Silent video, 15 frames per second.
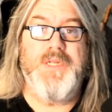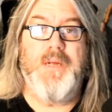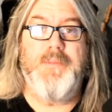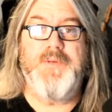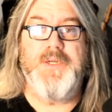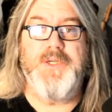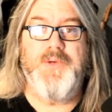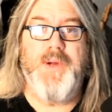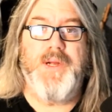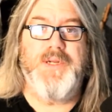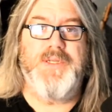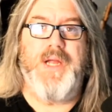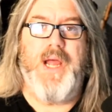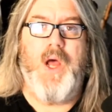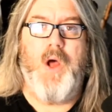tips and
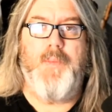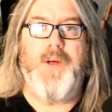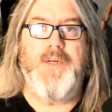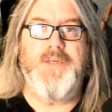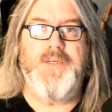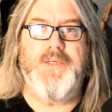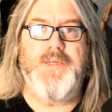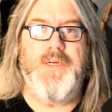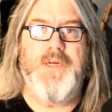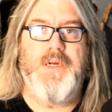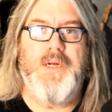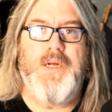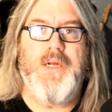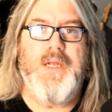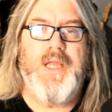tricks to help us
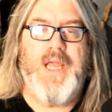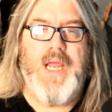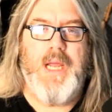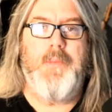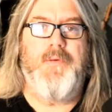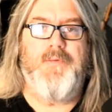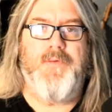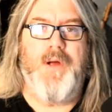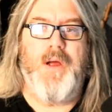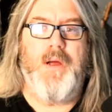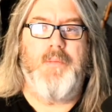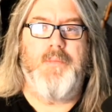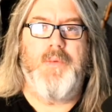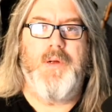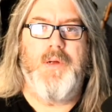keep
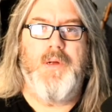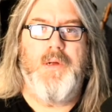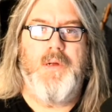from